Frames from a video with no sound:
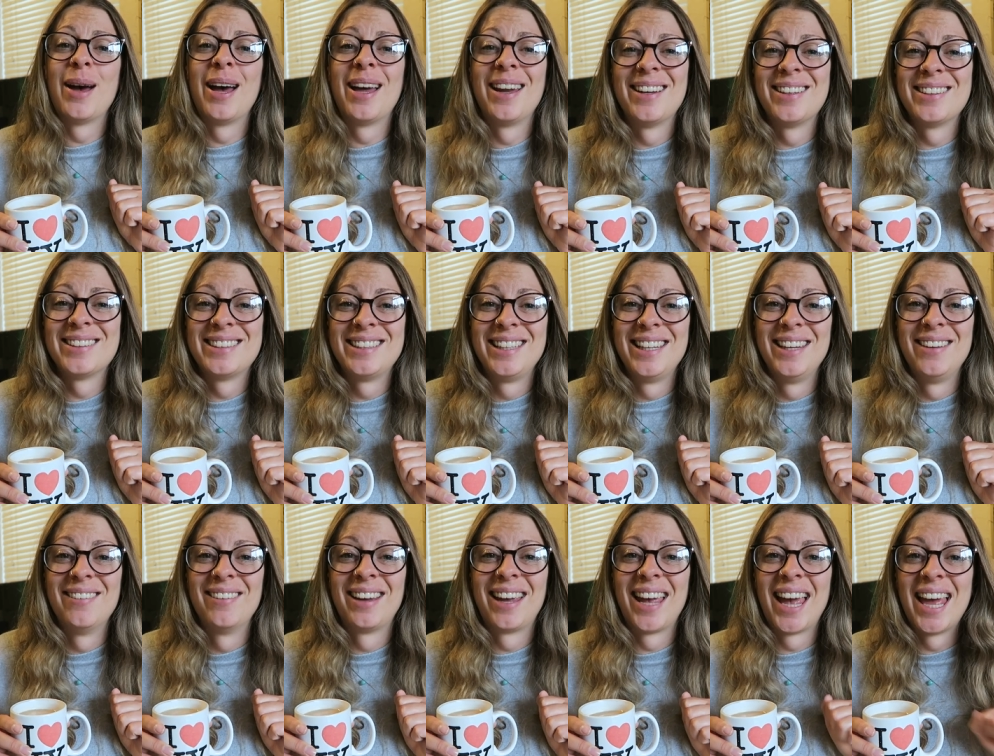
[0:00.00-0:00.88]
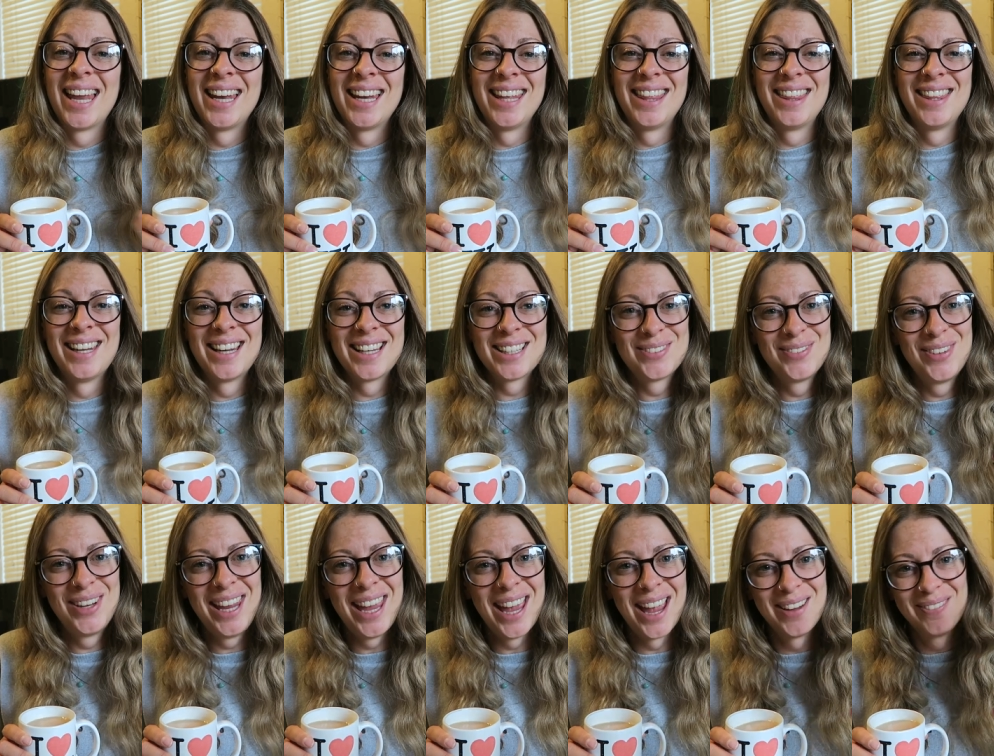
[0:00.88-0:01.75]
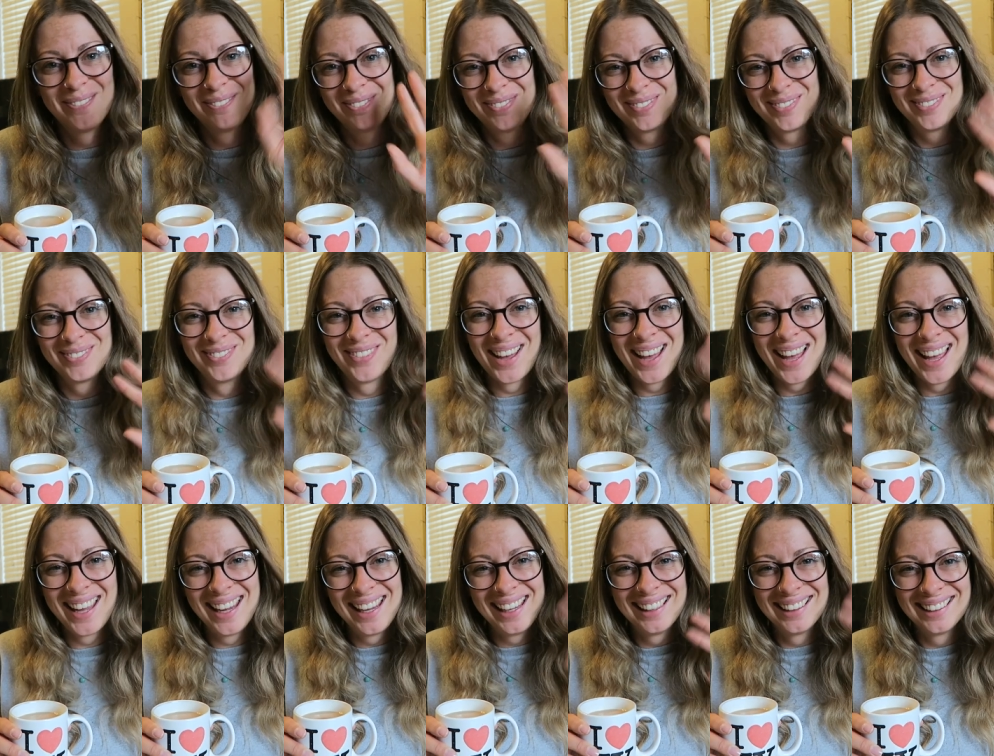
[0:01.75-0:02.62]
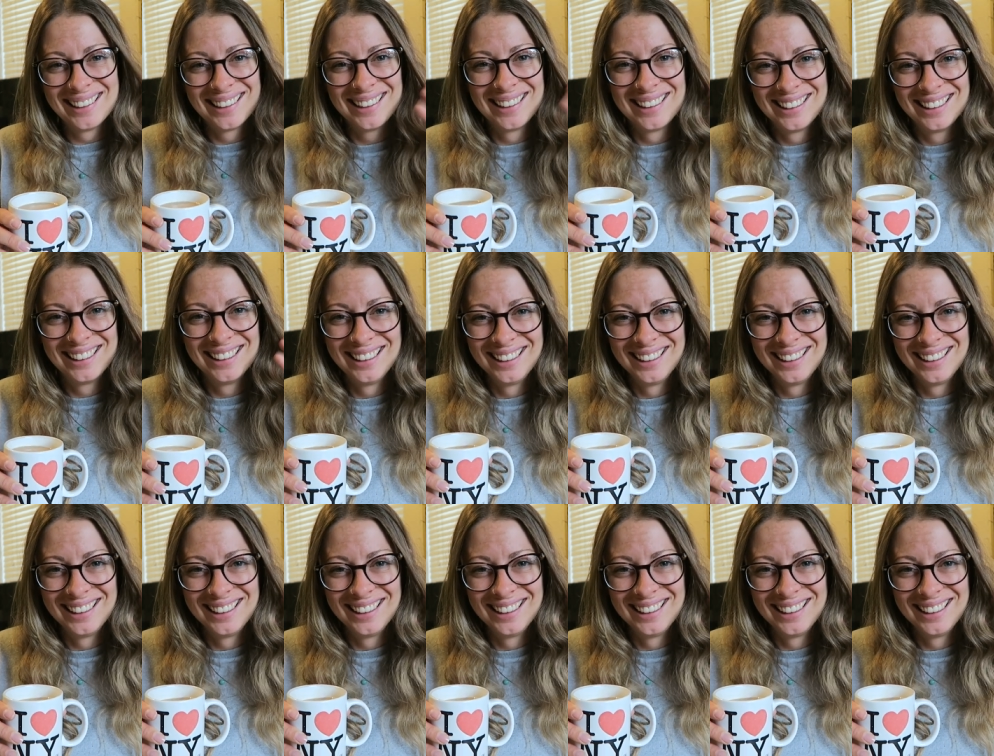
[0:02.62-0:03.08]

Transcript: and I'll see you again in the next video. Bye!